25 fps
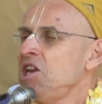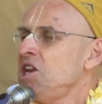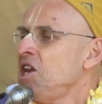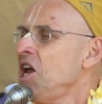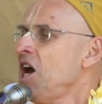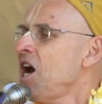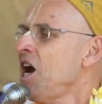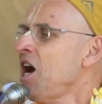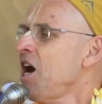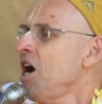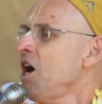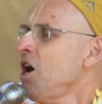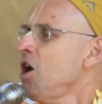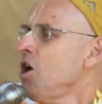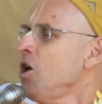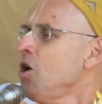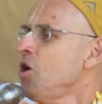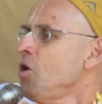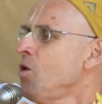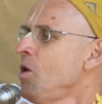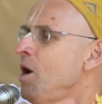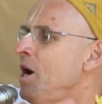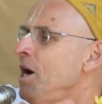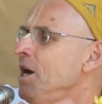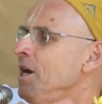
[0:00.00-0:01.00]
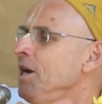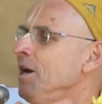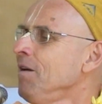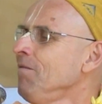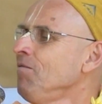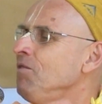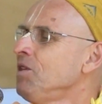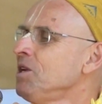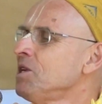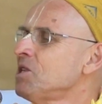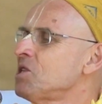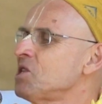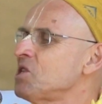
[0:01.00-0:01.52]
Now I
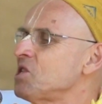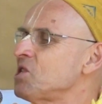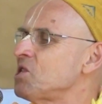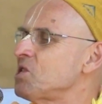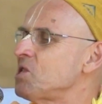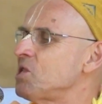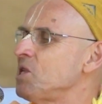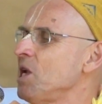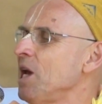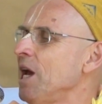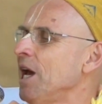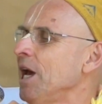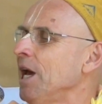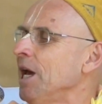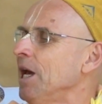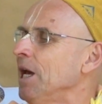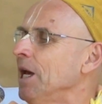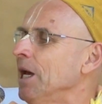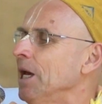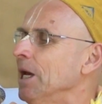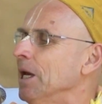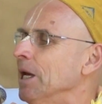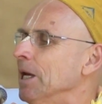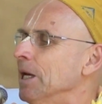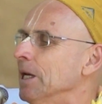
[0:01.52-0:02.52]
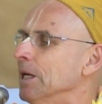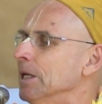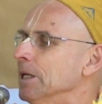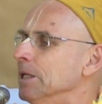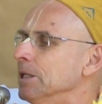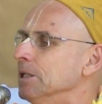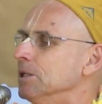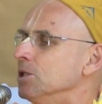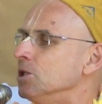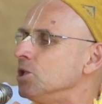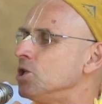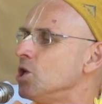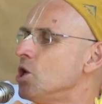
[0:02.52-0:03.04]

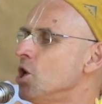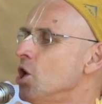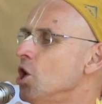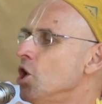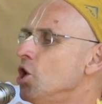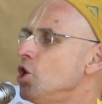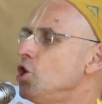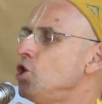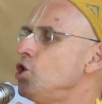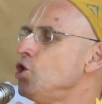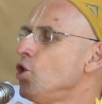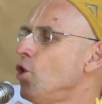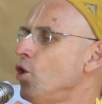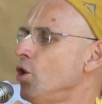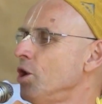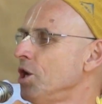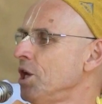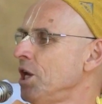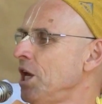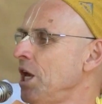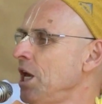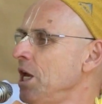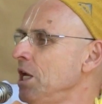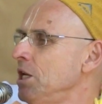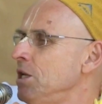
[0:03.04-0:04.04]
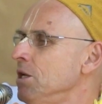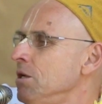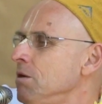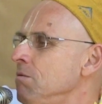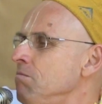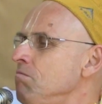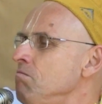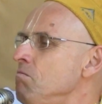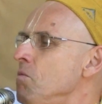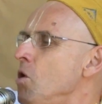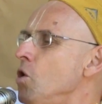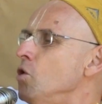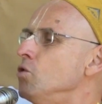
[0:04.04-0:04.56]
understand your
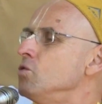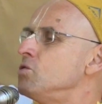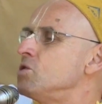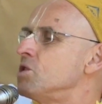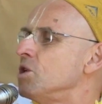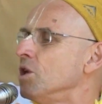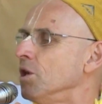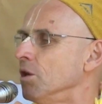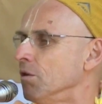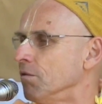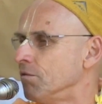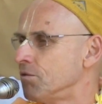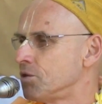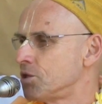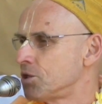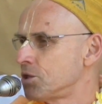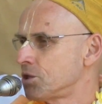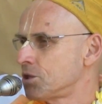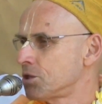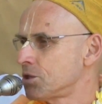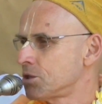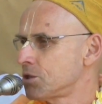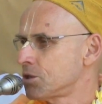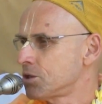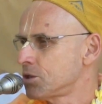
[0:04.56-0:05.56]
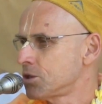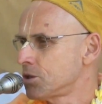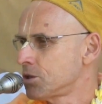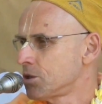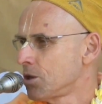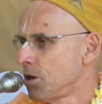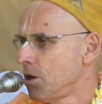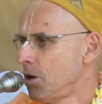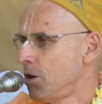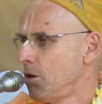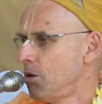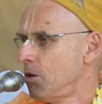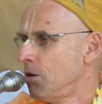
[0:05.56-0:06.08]
hidden
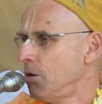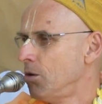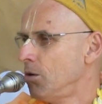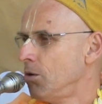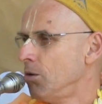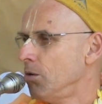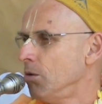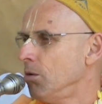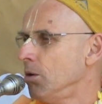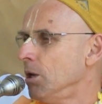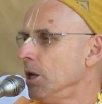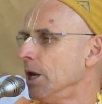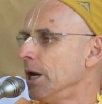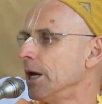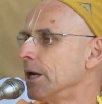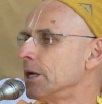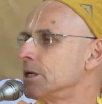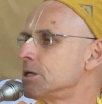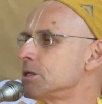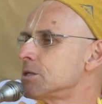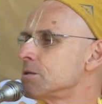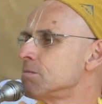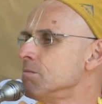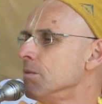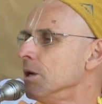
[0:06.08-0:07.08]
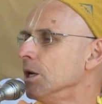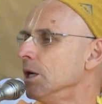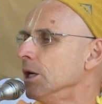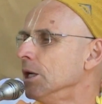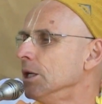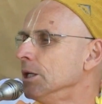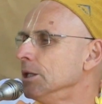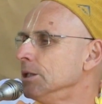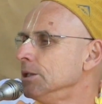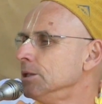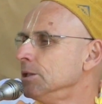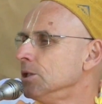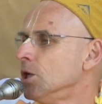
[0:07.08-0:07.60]
motives, oh
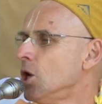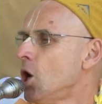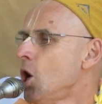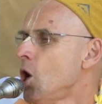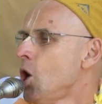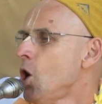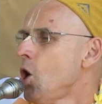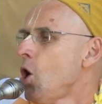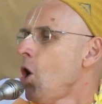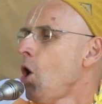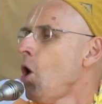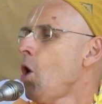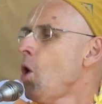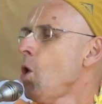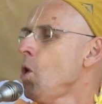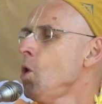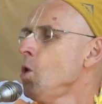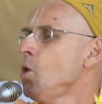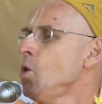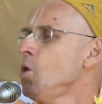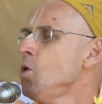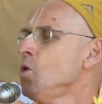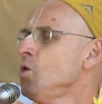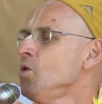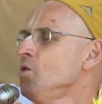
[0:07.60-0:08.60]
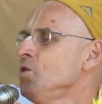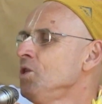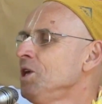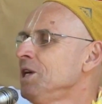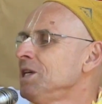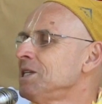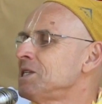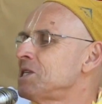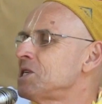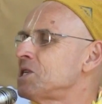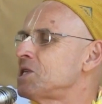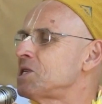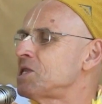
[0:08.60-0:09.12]
Lakshman. All
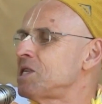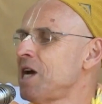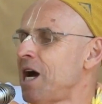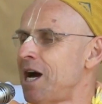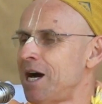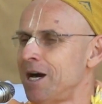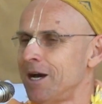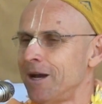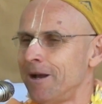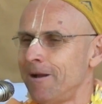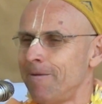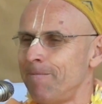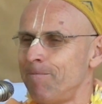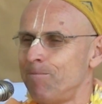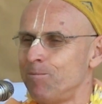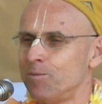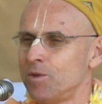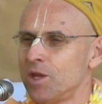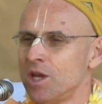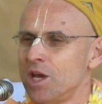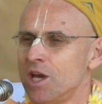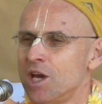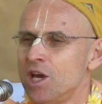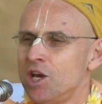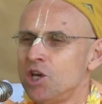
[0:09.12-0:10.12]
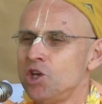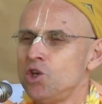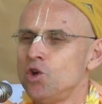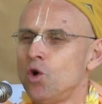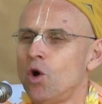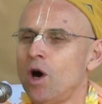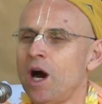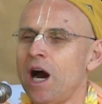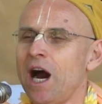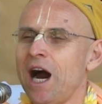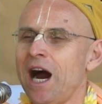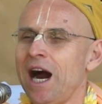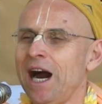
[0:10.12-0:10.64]
this time,
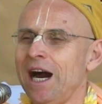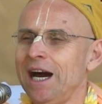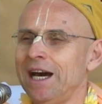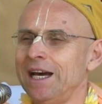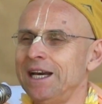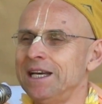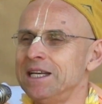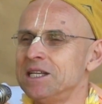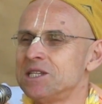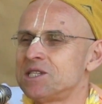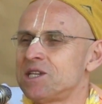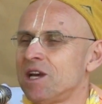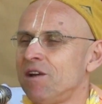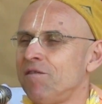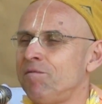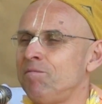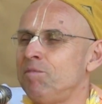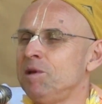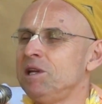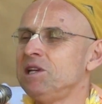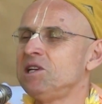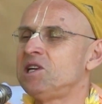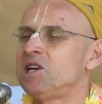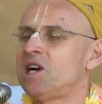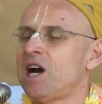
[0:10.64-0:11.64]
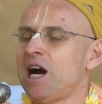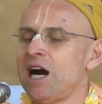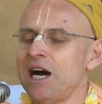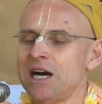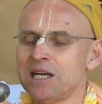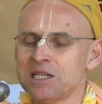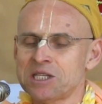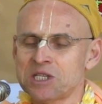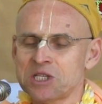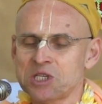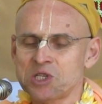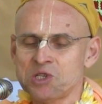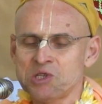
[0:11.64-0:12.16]
your eyes have been
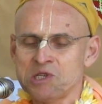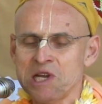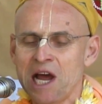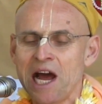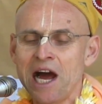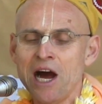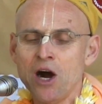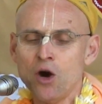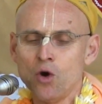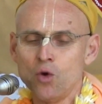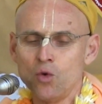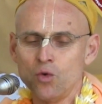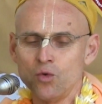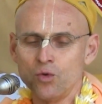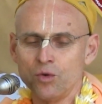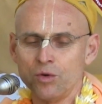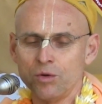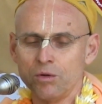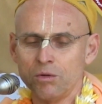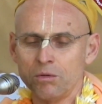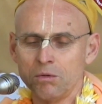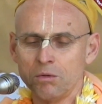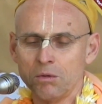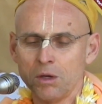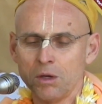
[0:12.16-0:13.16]
cast down.